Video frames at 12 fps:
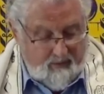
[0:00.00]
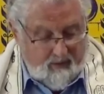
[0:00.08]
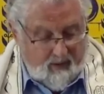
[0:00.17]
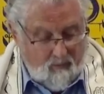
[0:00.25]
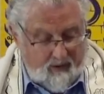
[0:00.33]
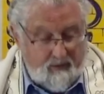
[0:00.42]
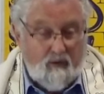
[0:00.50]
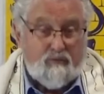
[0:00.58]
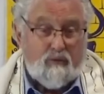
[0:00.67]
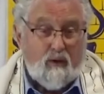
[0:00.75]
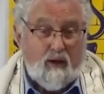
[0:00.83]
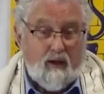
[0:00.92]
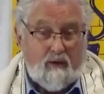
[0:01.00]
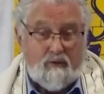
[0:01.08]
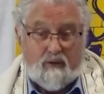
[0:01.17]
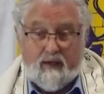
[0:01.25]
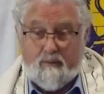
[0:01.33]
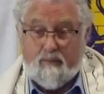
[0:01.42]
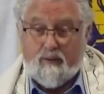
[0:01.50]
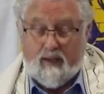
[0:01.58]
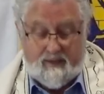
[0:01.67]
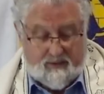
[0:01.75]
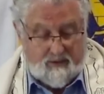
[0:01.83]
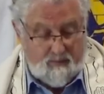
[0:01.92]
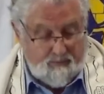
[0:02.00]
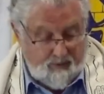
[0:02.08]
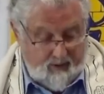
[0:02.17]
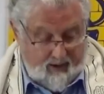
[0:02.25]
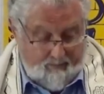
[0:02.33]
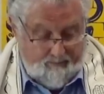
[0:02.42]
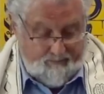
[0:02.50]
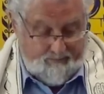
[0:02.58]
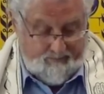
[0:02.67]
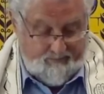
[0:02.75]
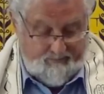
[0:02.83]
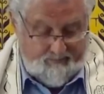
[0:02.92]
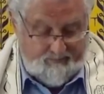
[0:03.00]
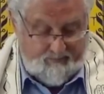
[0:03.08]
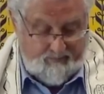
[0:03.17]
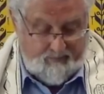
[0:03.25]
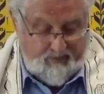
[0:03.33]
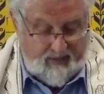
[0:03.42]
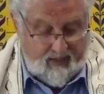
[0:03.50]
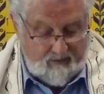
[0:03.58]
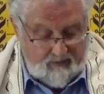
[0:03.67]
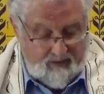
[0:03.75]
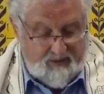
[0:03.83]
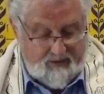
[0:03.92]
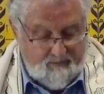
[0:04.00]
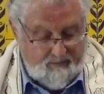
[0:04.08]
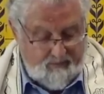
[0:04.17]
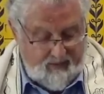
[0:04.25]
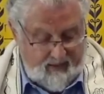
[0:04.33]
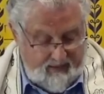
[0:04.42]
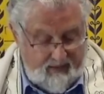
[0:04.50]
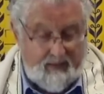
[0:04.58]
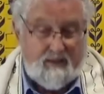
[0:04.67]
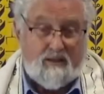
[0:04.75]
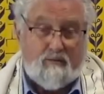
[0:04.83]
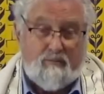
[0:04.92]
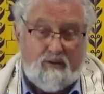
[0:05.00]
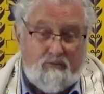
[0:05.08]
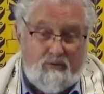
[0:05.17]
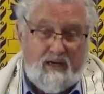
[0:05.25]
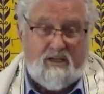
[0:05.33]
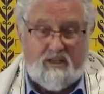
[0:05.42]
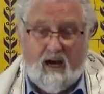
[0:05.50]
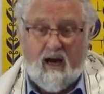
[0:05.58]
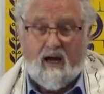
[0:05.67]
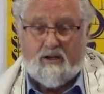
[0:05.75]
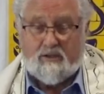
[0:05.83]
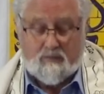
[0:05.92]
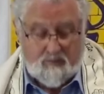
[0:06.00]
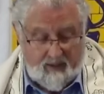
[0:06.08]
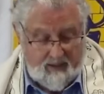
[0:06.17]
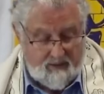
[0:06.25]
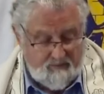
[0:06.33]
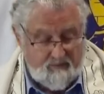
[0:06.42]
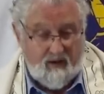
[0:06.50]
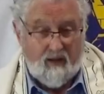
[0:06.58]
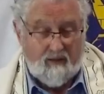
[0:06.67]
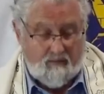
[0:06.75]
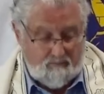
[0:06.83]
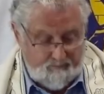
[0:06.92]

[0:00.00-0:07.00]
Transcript: and went off to a lonely place to pray. Doubtless, he needed to be recharged by his Father.